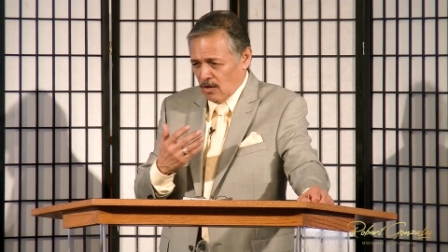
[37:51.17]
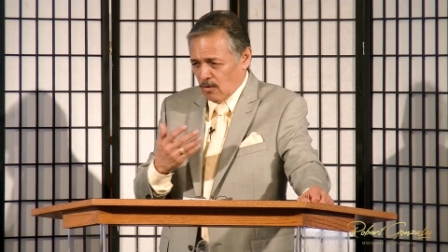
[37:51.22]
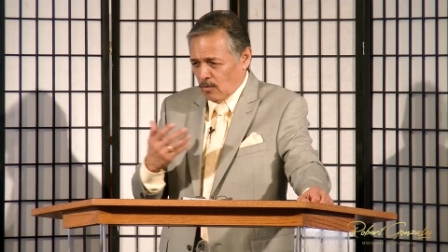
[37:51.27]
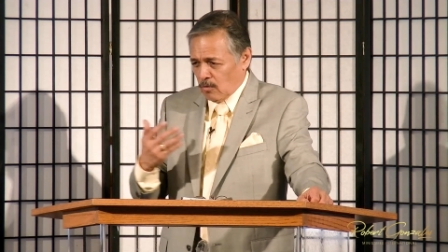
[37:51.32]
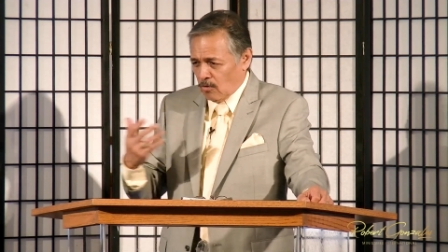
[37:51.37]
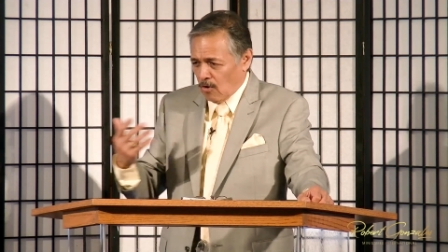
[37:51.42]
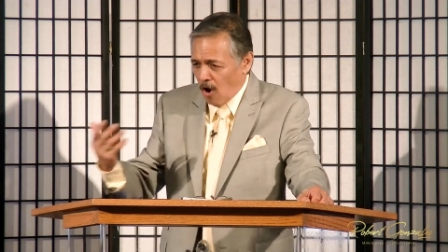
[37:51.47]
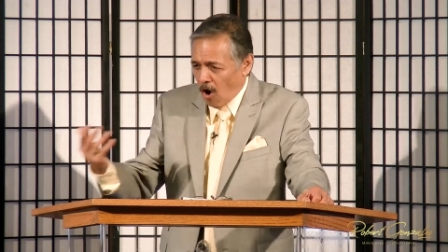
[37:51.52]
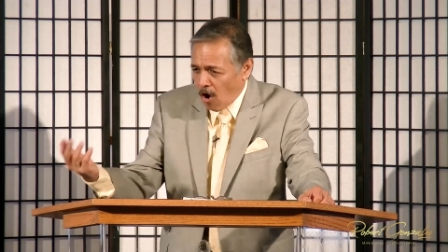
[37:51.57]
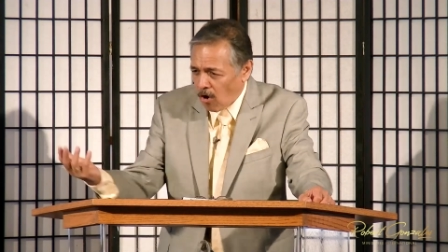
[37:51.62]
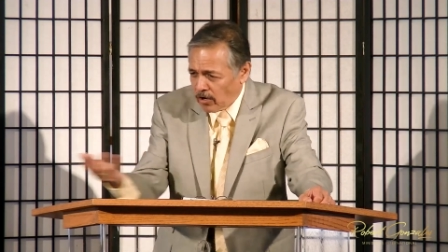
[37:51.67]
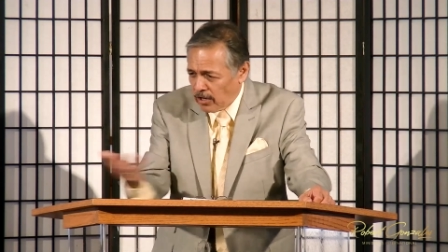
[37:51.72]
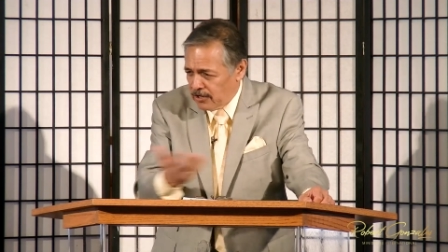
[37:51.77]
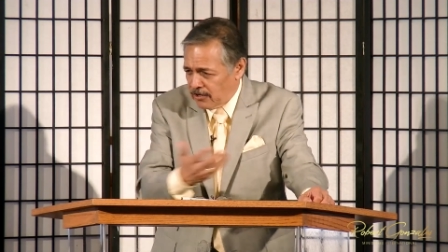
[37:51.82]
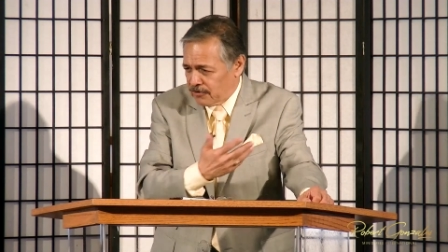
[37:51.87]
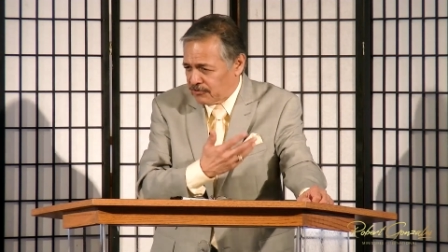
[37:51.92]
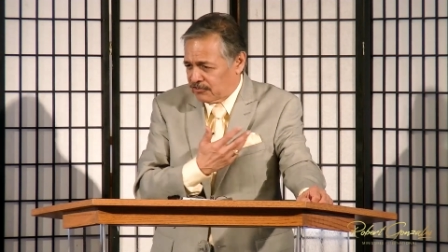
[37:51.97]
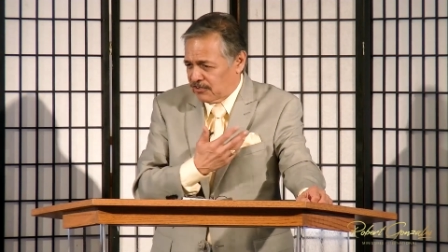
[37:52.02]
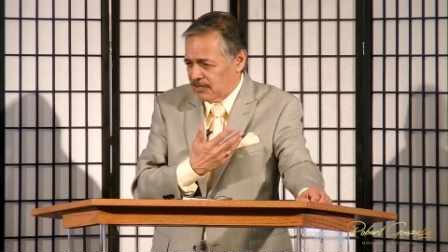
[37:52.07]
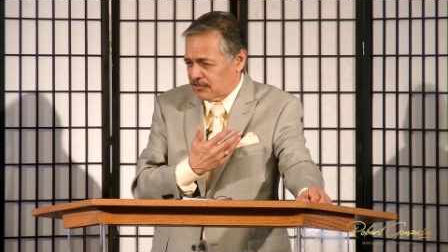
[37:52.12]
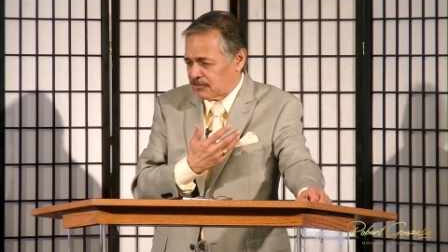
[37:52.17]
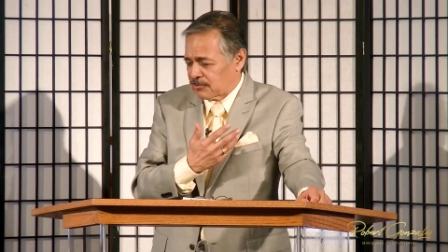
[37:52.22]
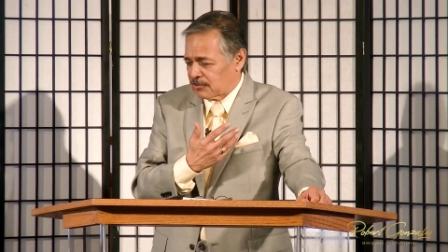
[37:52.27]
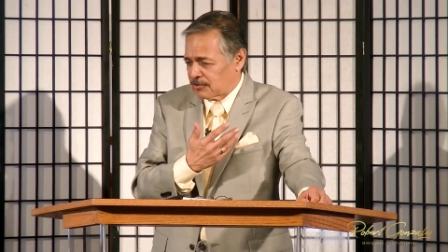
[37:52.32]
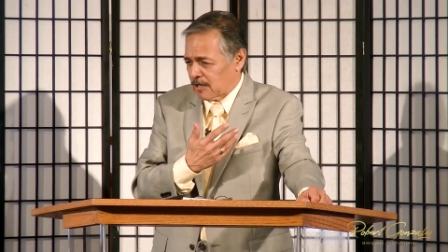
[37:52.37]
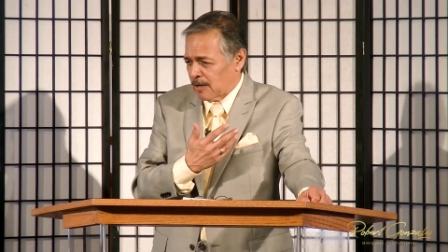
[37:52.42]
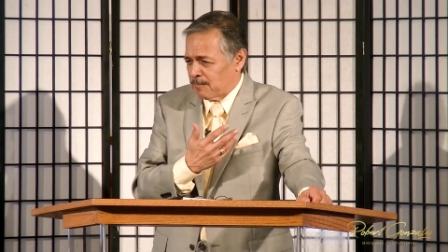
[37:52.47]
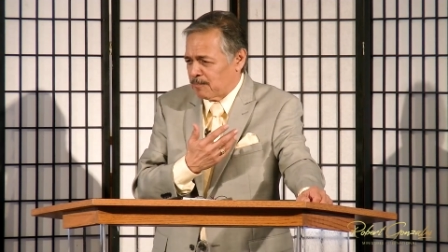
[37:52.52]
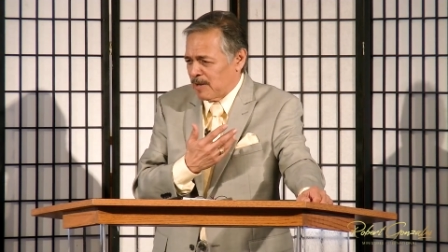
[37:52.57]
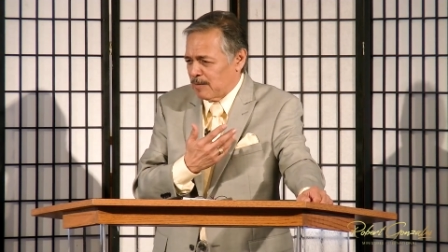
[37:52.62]
We're all intercessors.
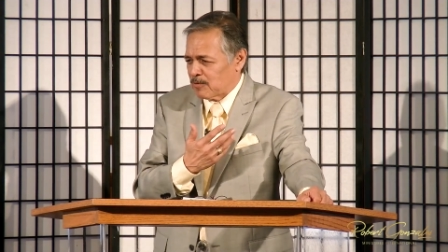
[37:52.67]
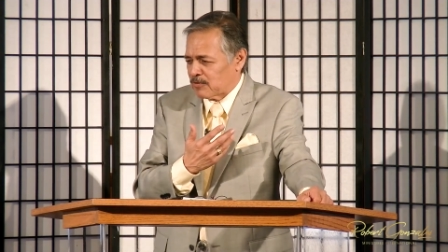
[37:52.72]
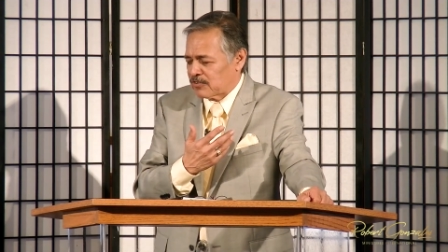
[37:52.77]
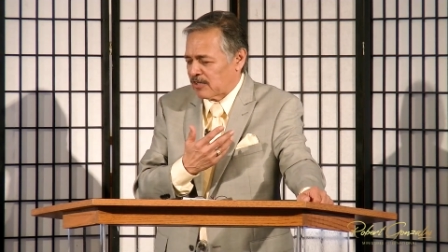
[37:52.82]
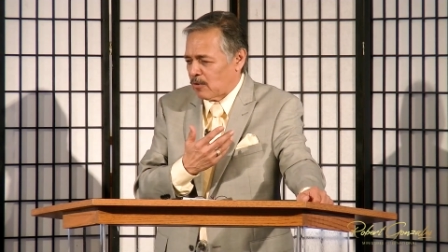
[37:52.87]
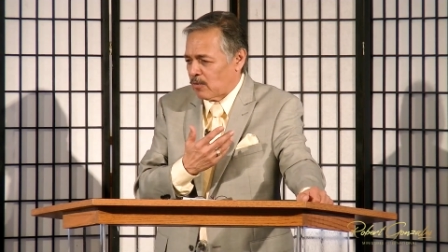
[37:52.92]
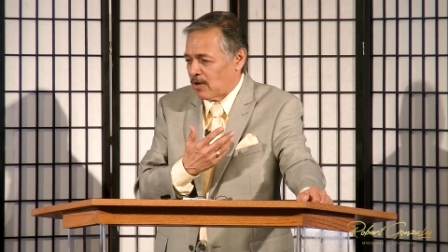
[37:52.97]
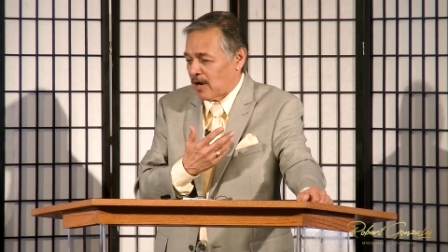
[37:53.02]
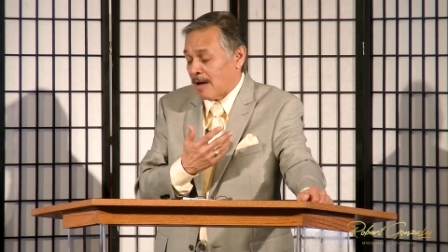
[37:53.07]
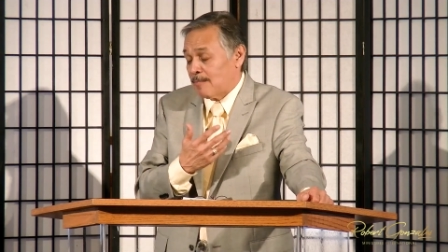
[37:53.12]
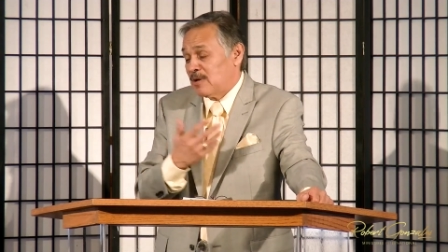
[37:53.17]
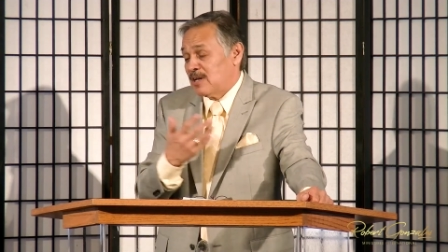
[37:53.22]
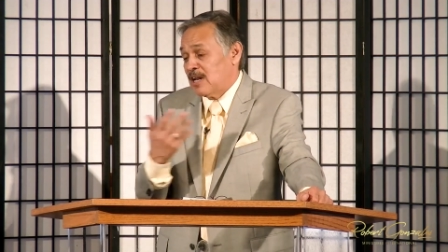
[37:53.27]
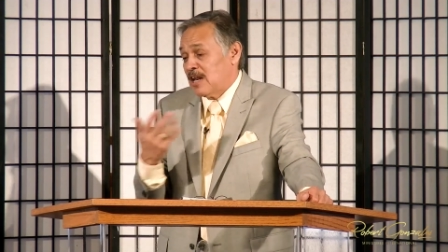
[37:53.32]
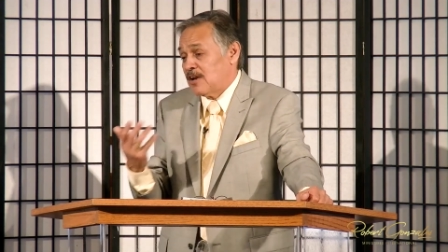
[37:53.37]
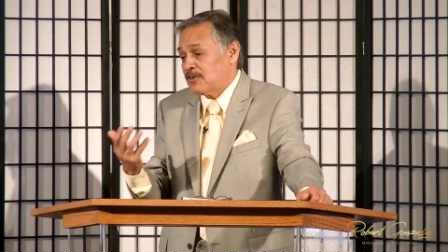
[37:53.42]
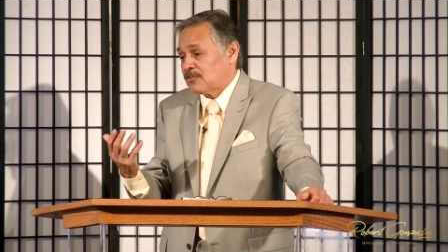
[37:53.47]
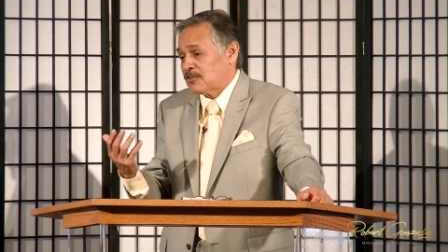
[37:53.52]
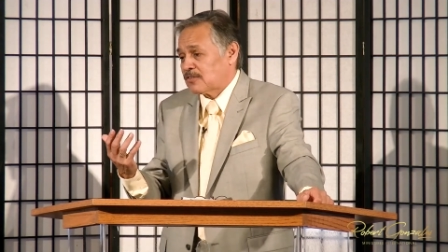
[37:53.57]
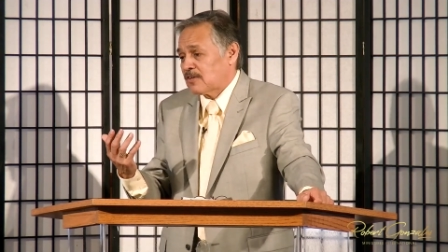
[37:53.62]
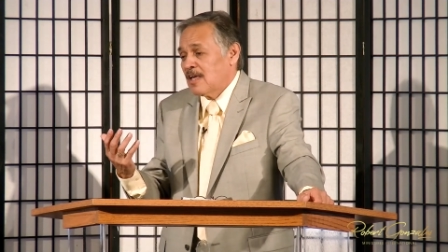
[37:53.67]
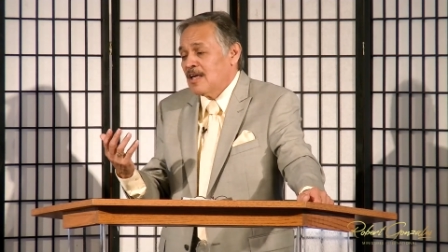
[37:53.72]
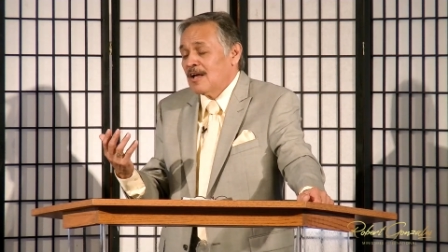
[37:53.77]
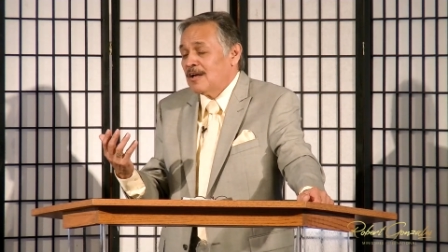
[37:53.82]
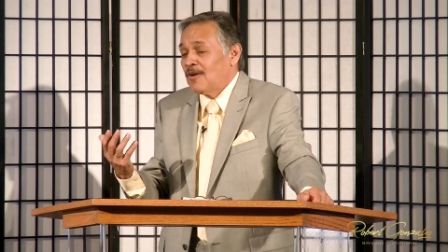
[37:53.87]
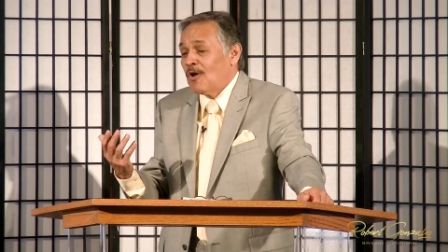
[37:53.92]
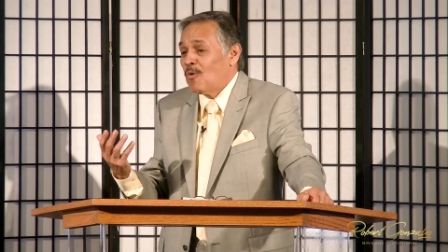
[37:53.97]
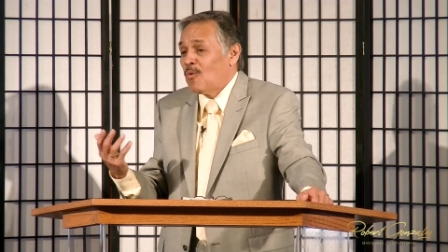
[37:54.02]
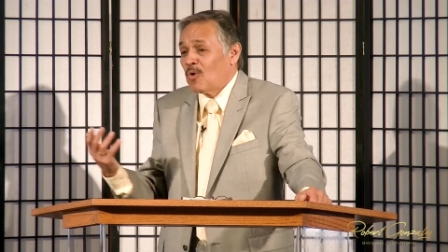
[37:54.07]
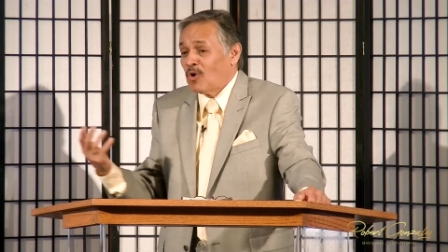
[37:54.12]
Some people say, well, I'm an intercessor.
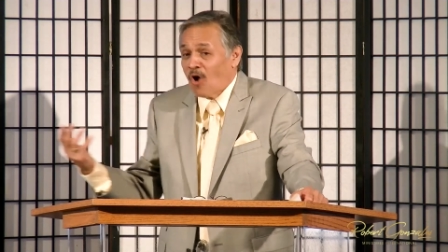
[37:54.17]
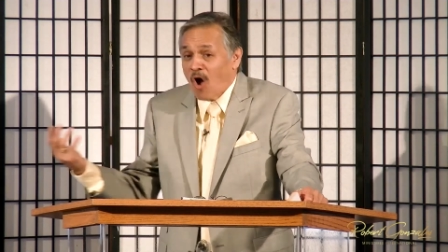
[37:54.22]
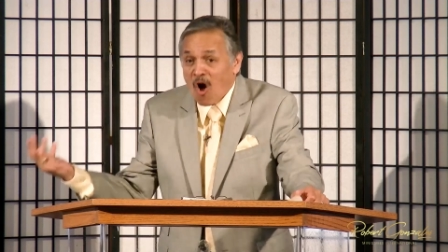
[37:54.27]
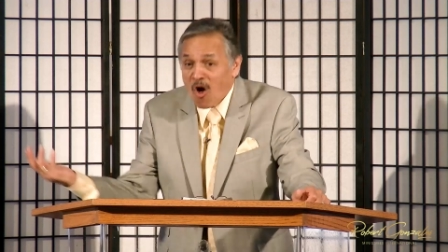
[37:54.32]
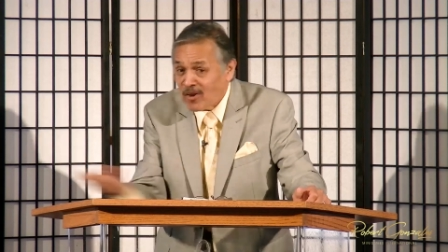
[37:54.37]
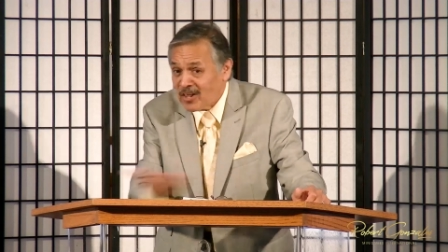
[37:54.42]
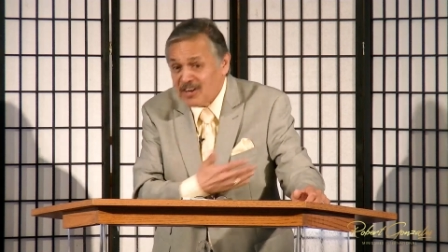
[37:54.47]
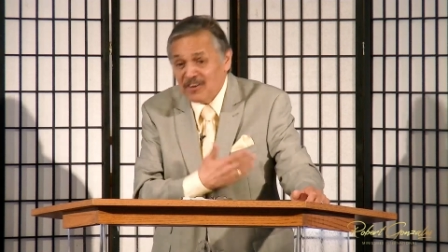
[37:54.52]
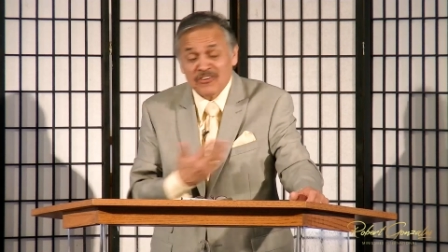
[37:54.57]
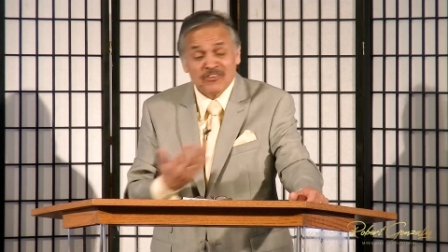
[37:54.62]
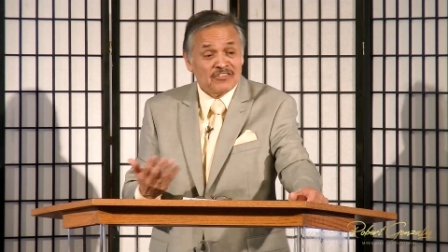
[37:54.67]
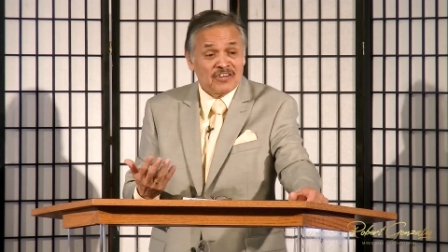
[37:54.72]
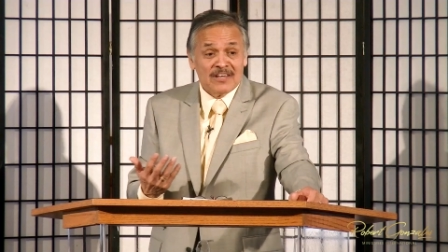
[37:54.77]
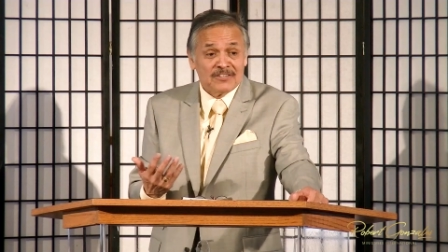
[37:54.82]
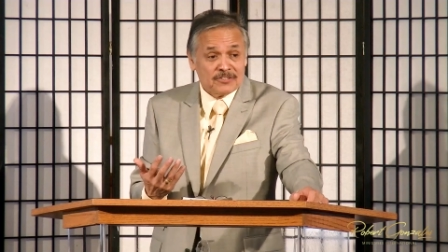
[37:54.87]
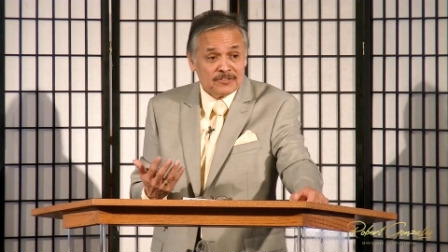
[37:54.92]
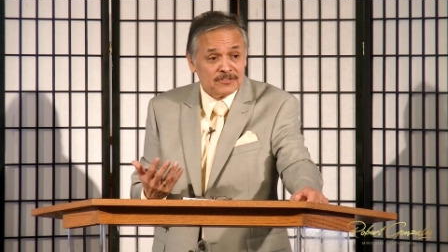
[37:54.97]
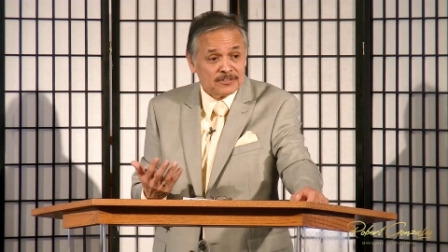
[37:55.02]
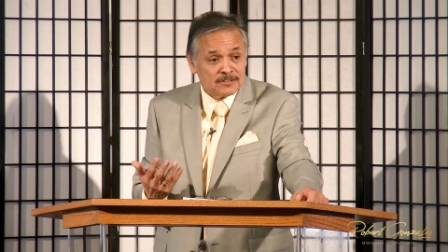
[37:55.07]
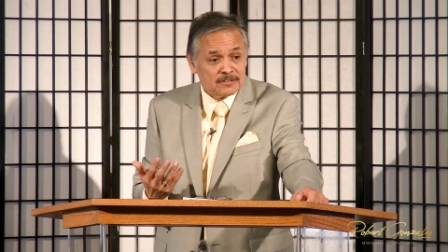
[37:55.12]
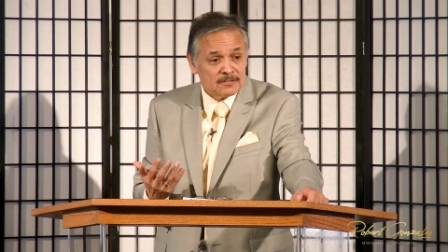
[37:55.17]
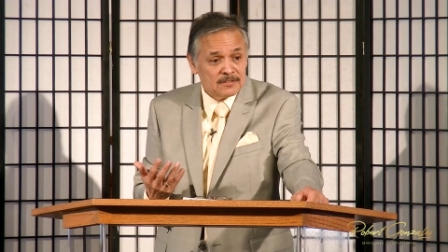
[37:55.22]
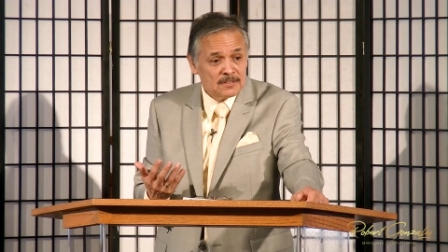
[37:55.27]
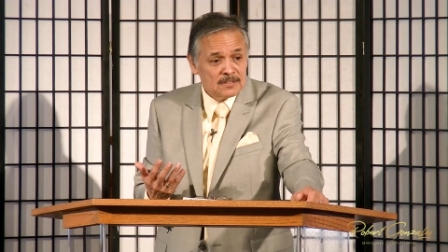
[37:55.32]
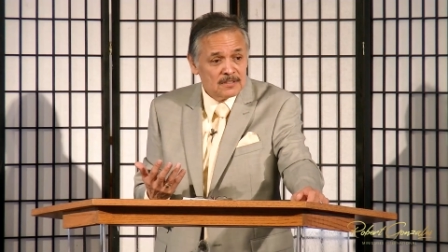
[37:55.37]
No, we're all intercessors.